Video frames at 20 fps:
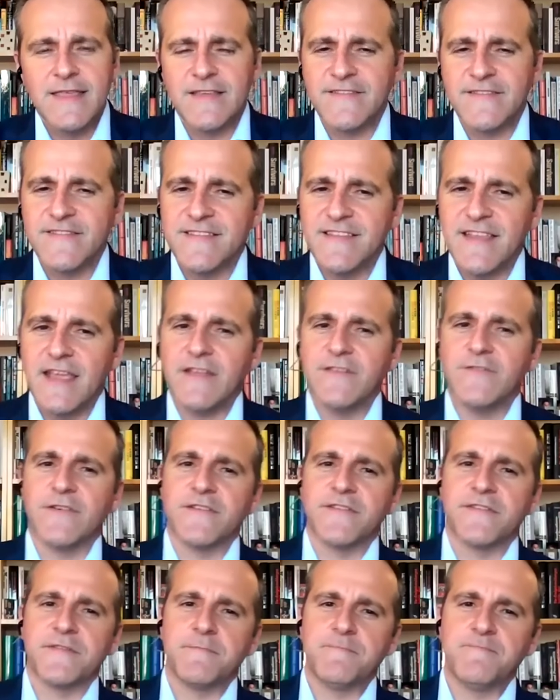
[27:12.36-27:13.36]
And this is
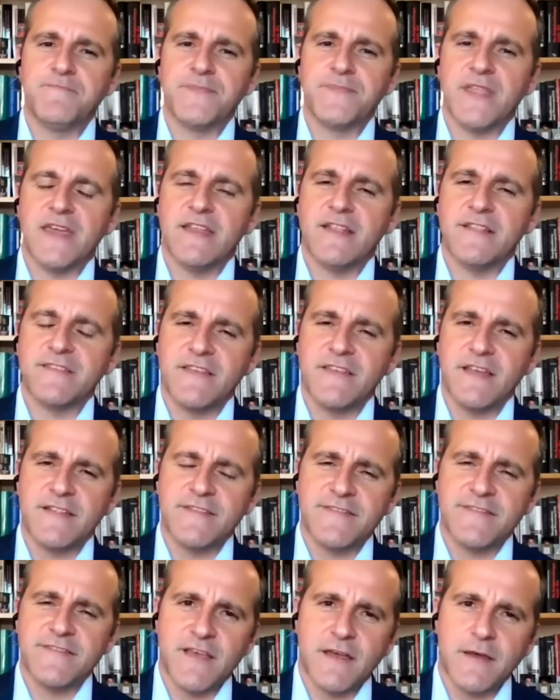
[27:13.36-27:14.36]
dangerous, and it's
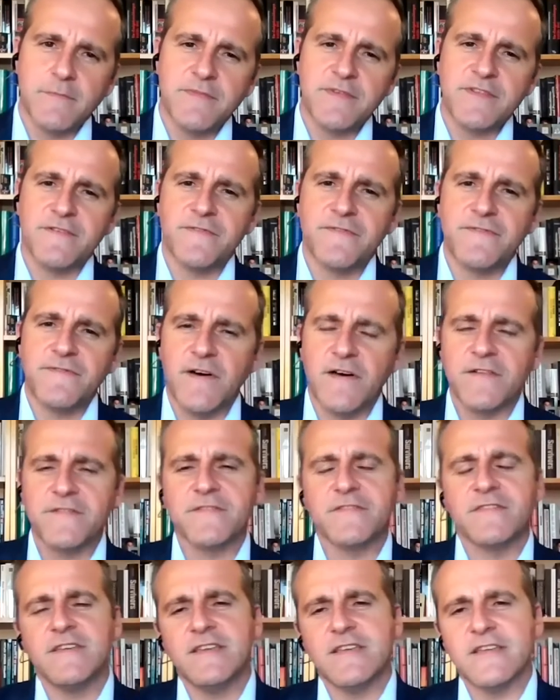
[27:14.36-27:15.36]
led some to
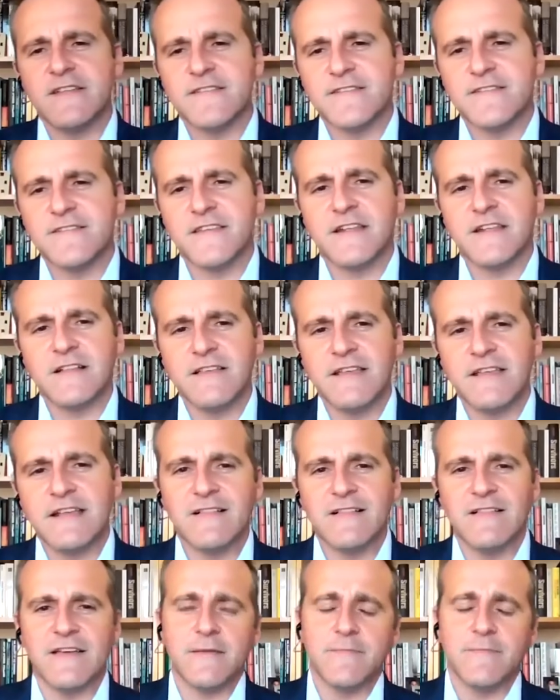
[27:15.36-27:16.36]
falsely and cynically
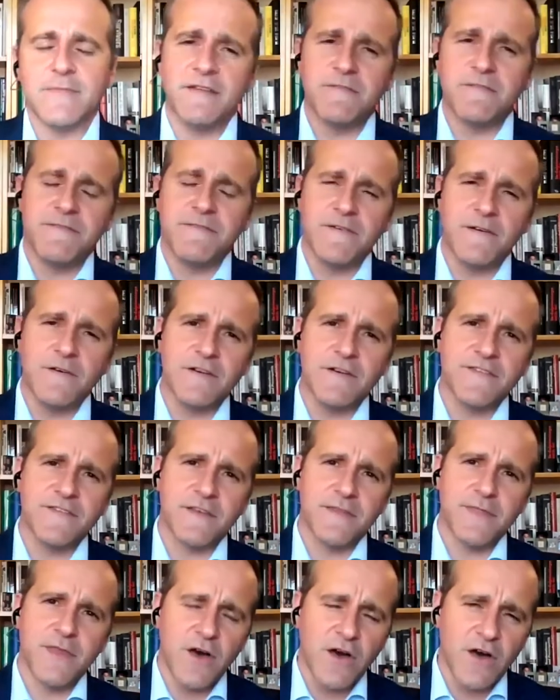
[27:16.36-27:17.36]
claim that a
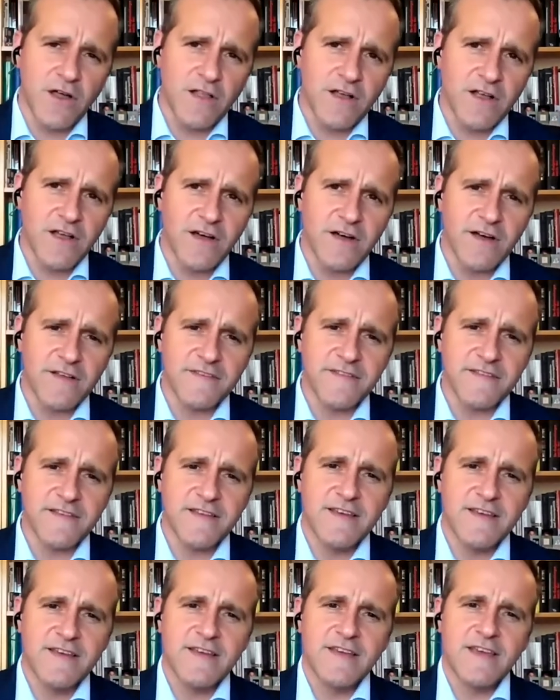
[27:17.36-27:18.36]
focus on the Holocaust